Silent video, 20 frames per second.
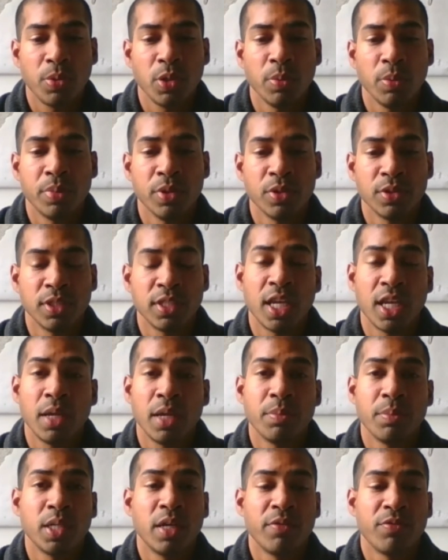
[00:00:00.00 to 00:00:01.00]
you build a
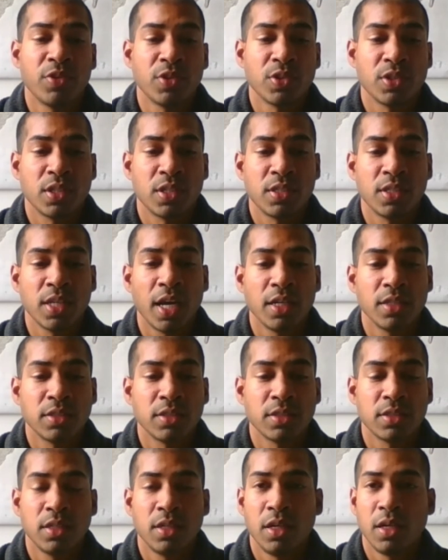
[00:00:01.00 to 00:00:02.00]
game plan for success.
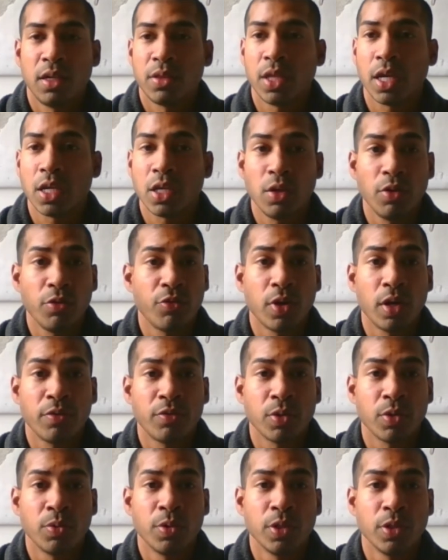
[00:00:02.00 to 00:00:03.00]
Thank you for
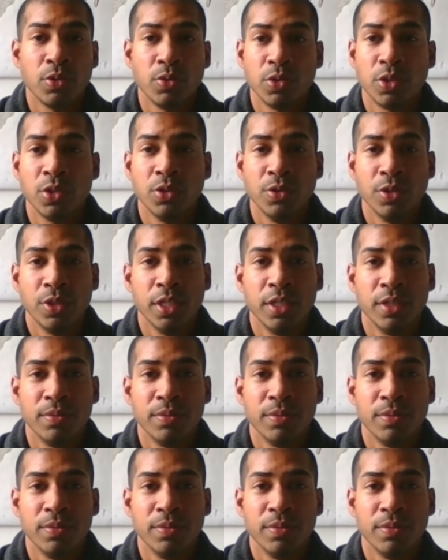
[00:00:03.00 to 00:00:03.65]
everyone who tuned in.